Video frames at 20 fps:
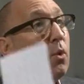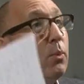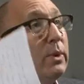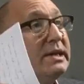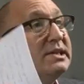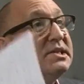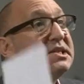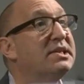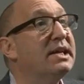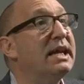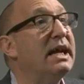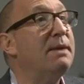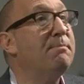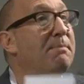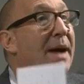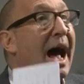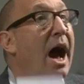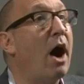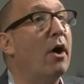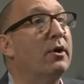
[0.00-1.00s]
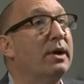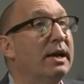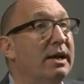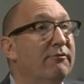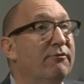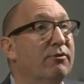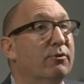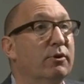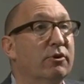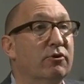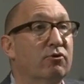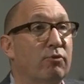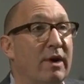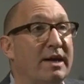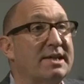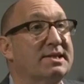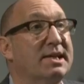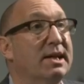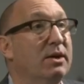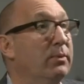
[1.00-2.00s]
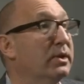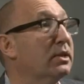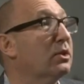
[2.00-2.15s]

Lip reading: We see power and influence resting